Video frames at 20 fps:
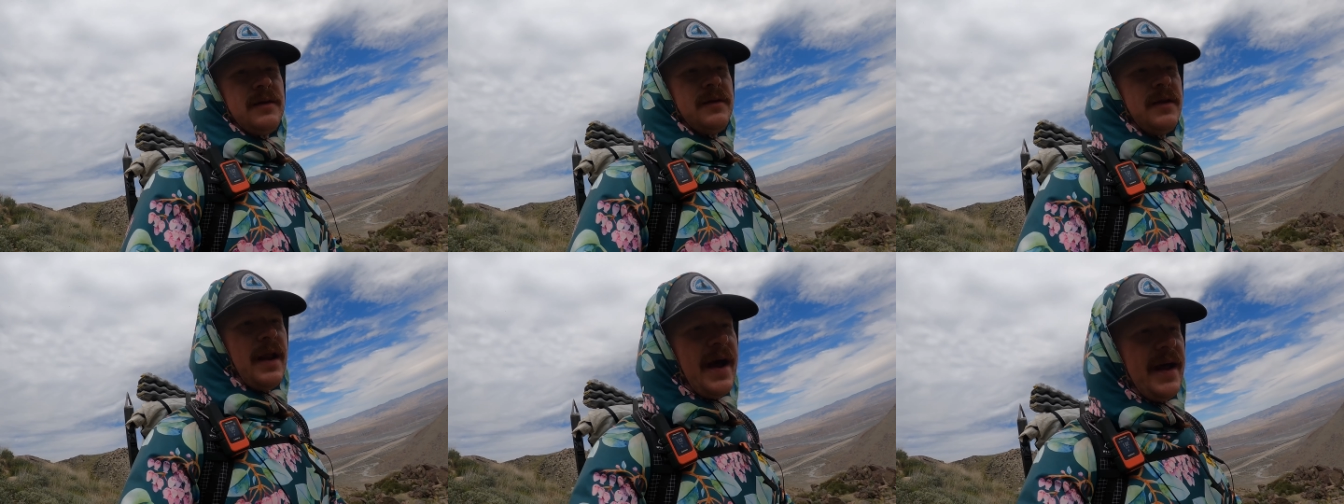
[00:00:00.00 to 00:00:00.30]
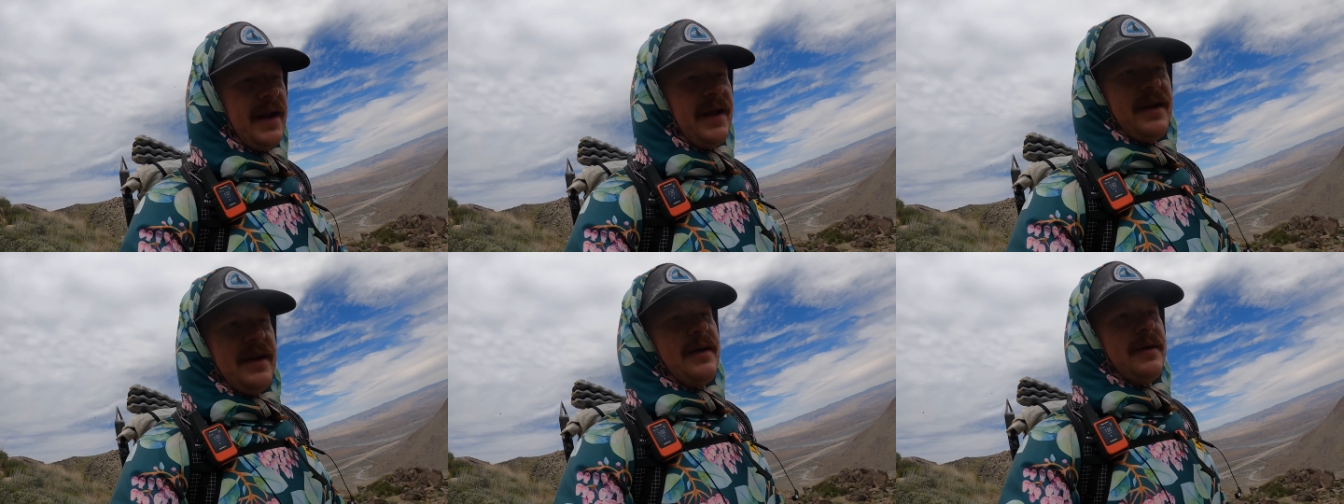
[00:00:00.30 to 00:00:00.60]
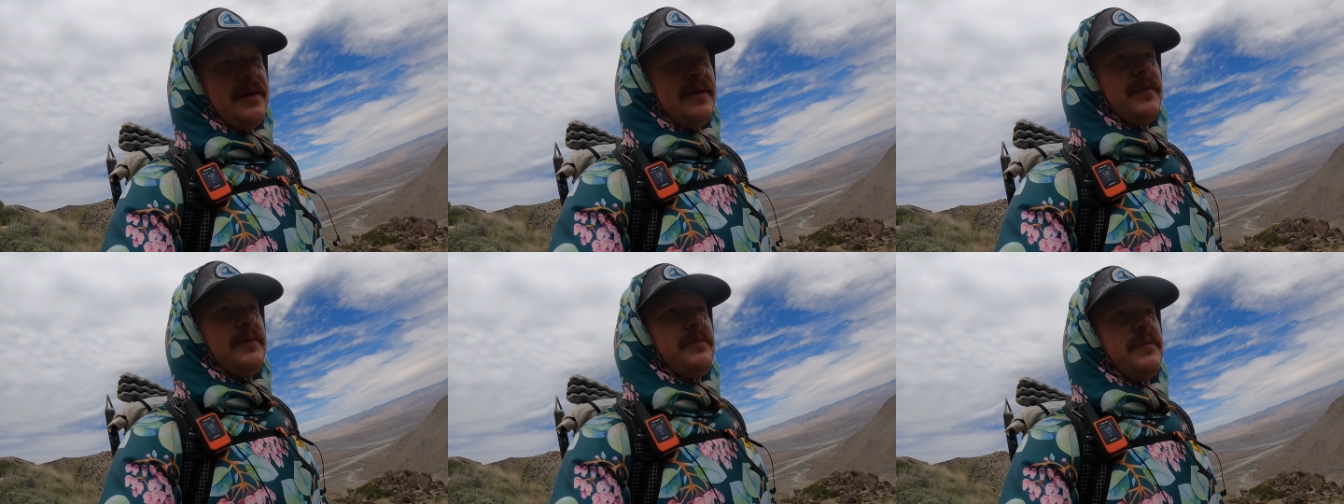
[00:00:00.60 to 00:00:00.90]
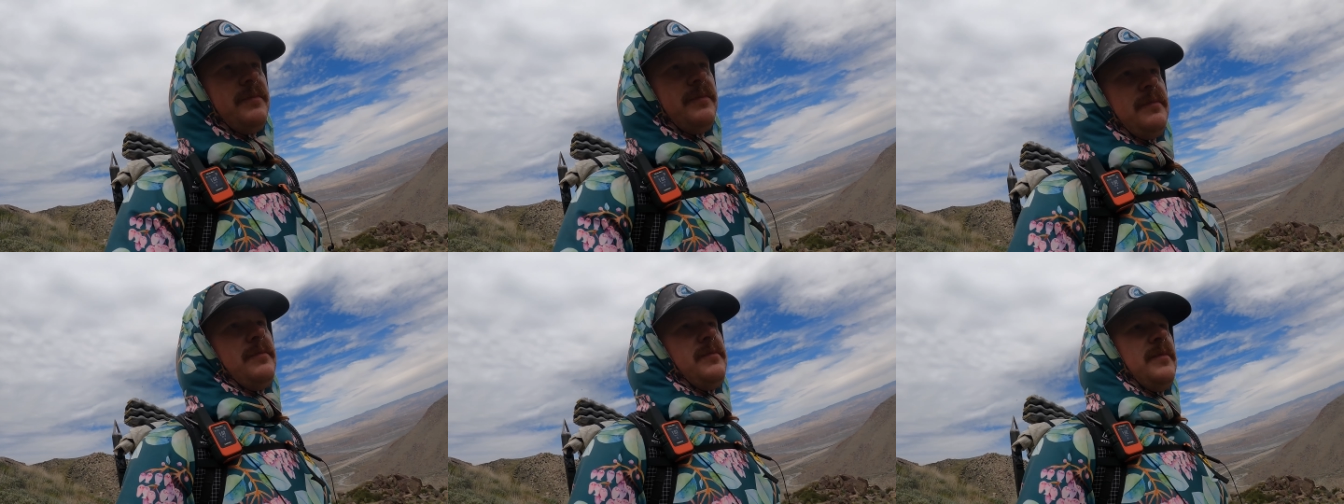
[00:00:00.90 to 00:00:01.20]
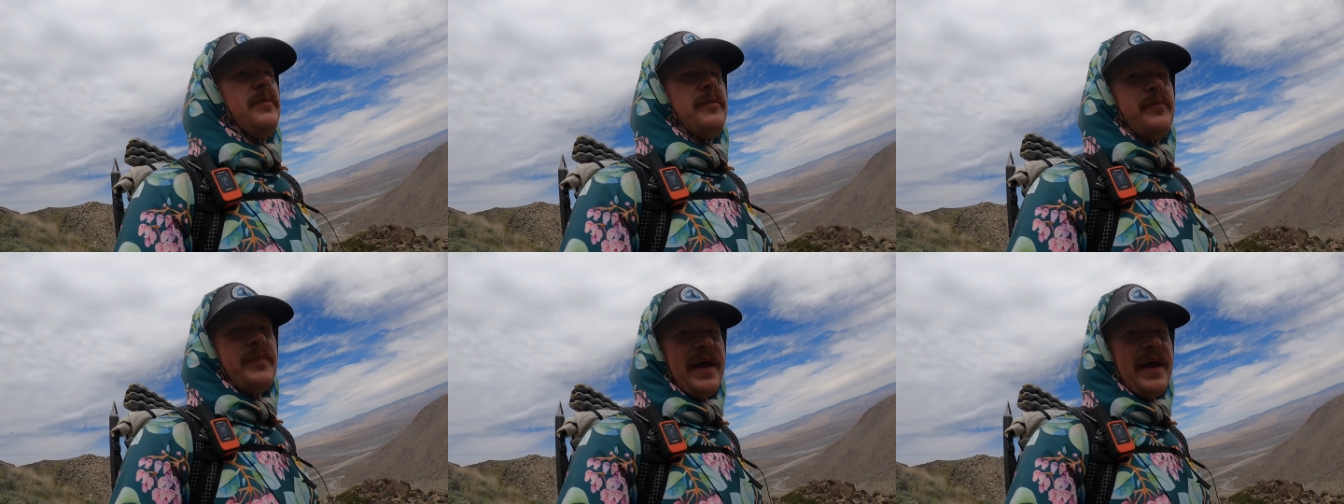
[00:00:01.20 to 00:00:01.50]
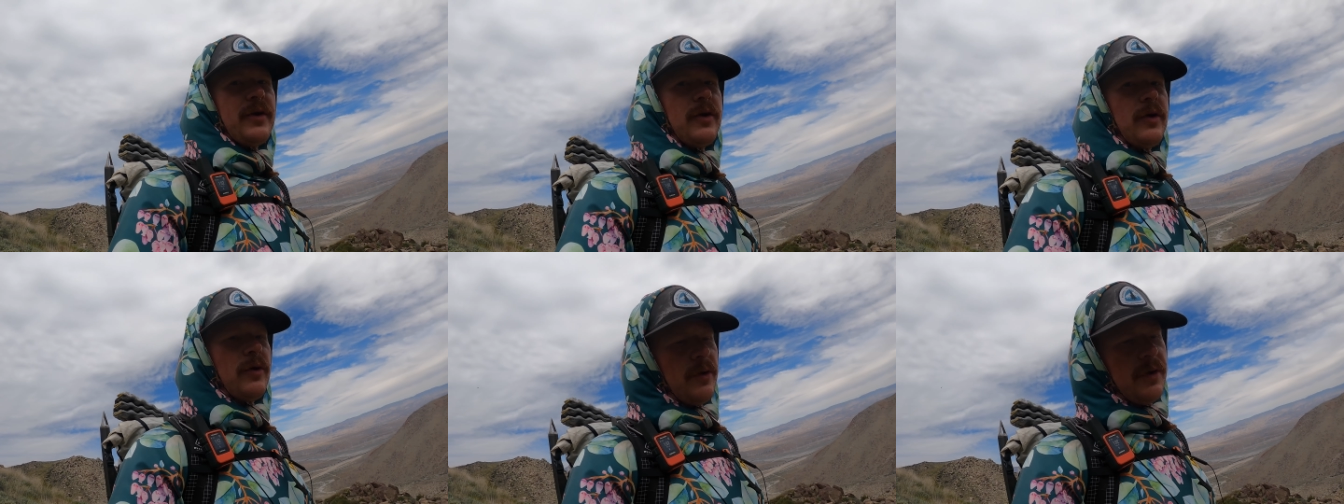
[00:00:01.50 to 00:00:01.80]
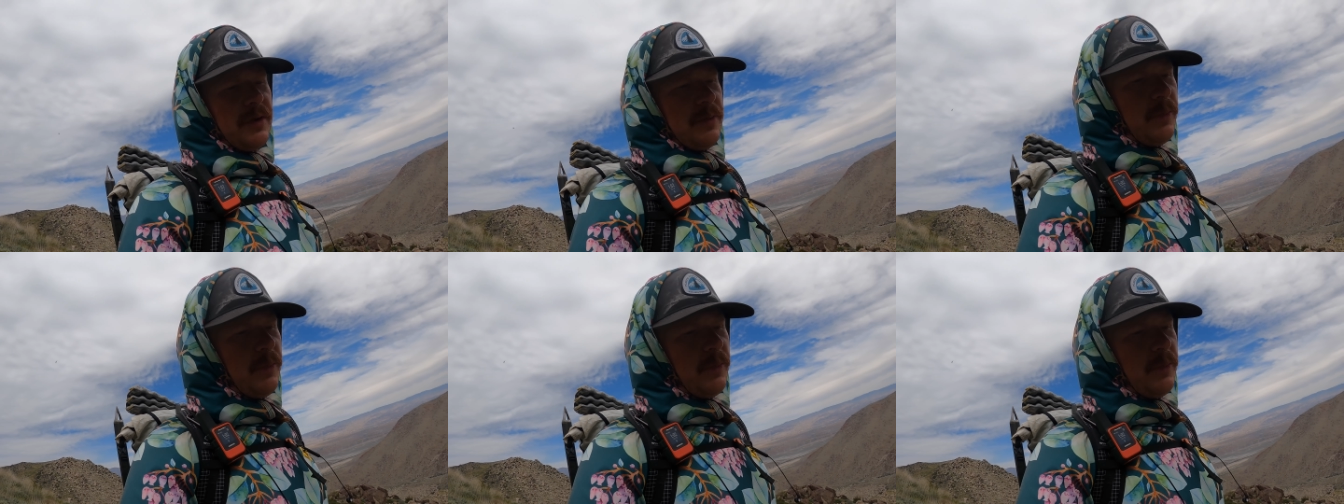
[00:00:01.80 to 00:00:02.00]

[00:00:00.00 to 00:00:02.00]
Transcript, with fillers: not in a better or